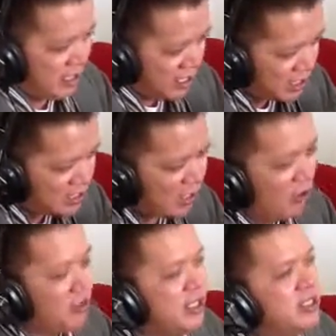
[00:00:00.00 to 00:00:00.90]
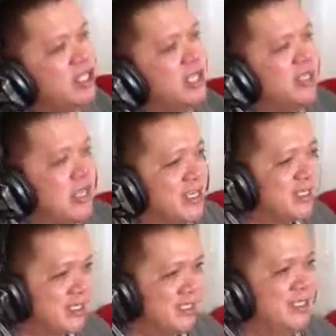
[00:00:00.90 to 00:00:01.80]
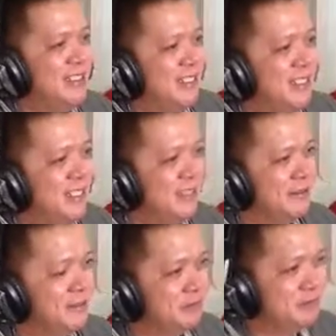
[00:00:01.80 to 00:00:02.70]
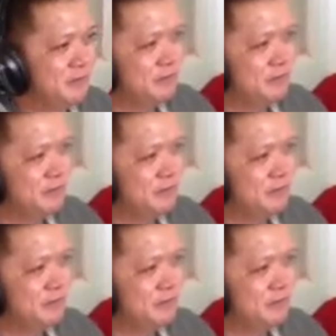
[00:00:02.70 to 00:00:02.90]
is only Jesus. Amen. Amen. Pastor Basil, looking